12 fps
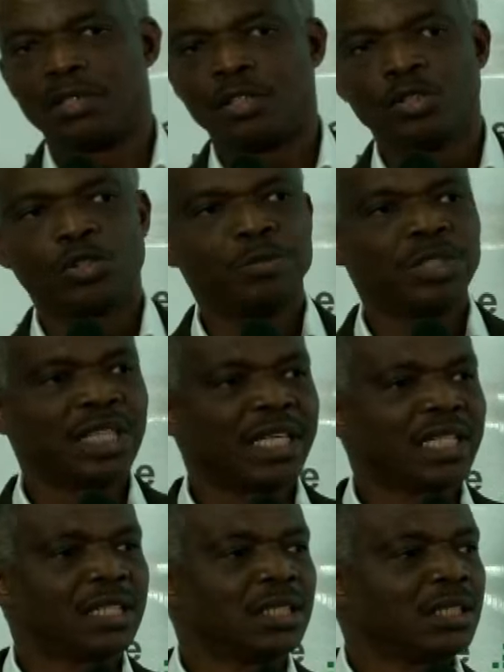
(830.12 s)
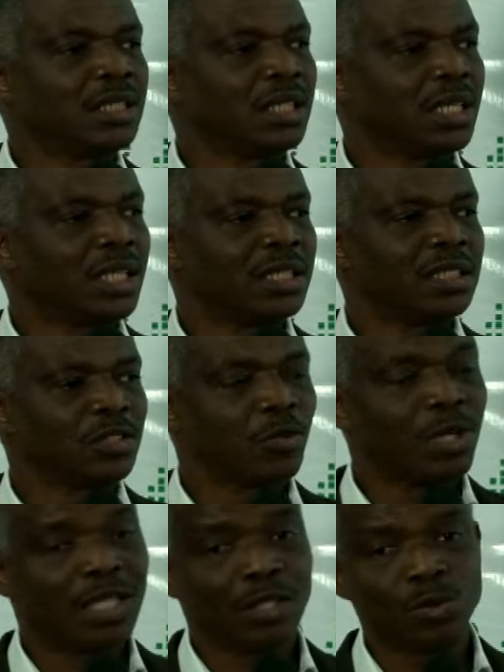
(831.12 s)
Dr. Omishaki has
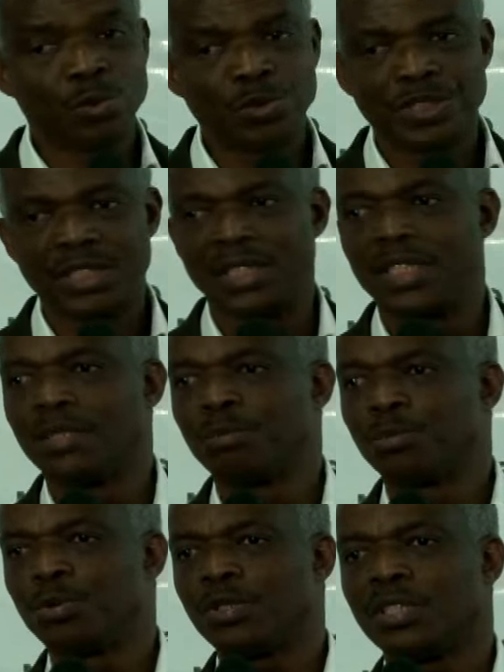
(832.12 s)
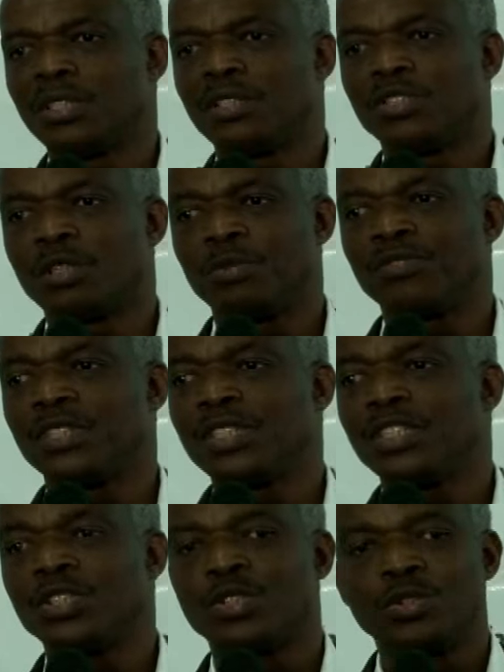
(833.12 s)
quite lucidly put some of
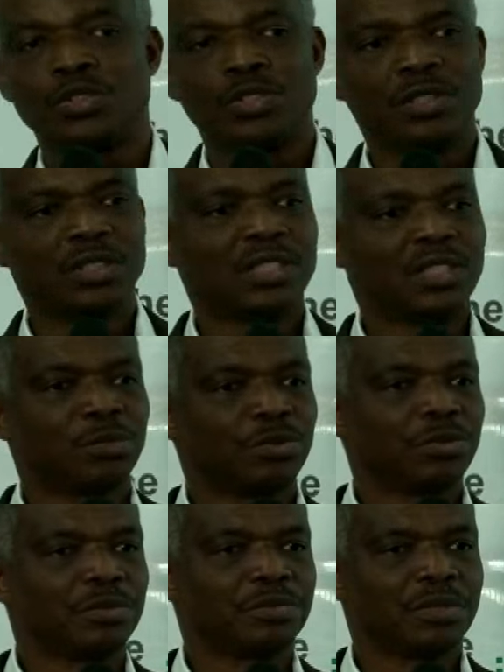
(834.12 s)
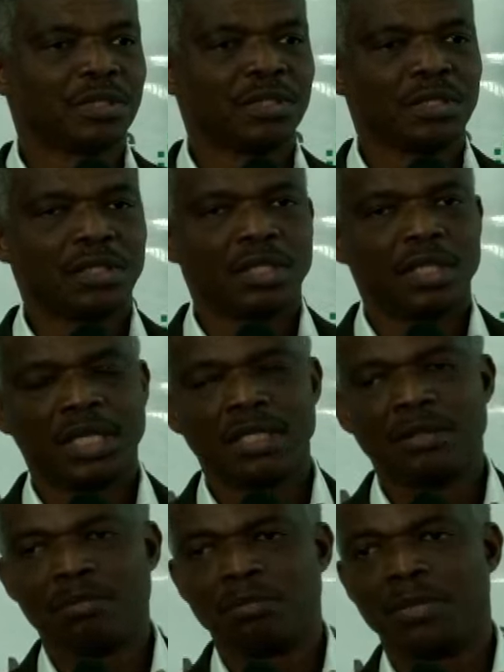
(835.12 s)
the issues on the table.
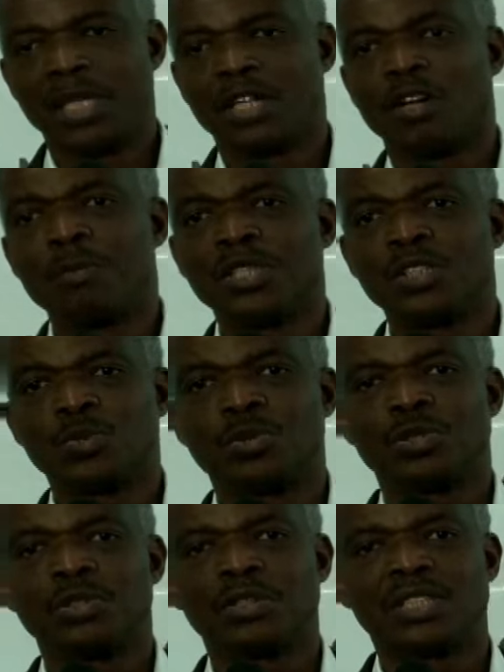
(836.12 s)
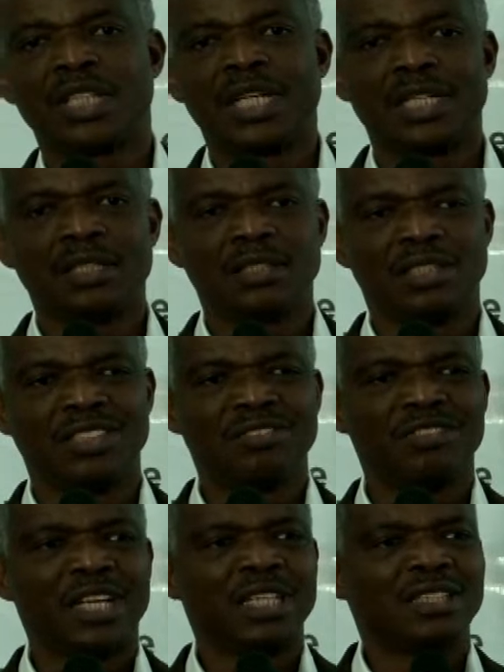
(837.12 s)
And my comments will try and
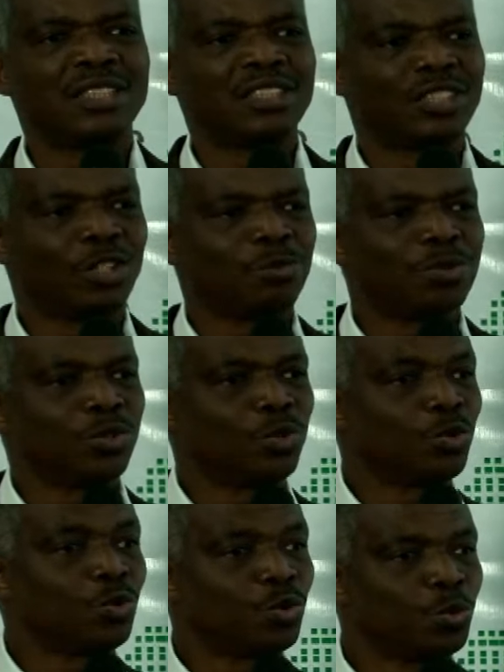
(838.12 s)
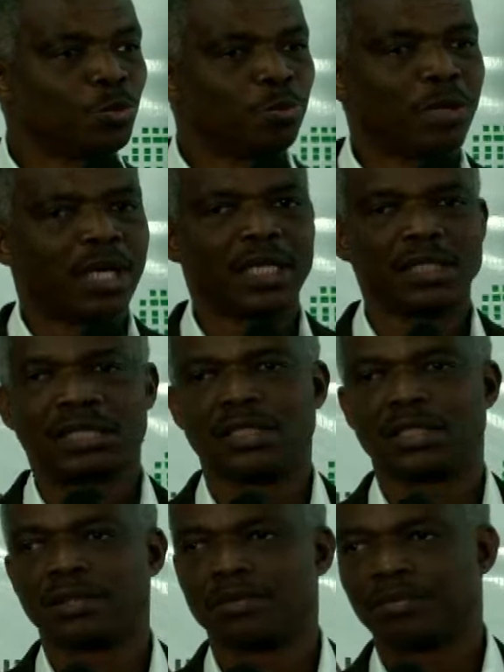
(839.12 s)
divide this up into two
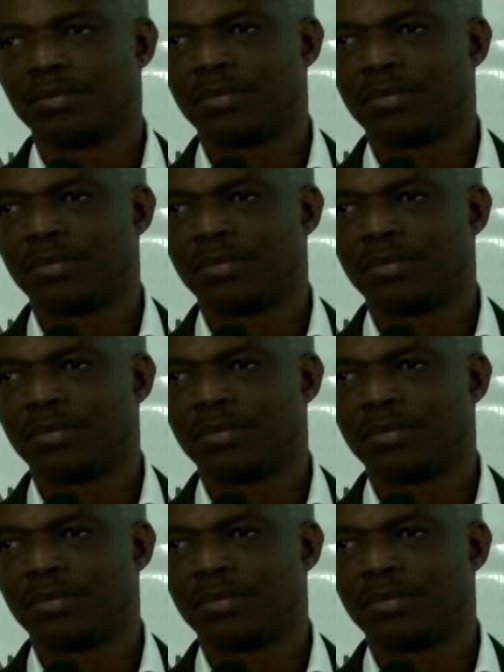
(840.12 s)
parts.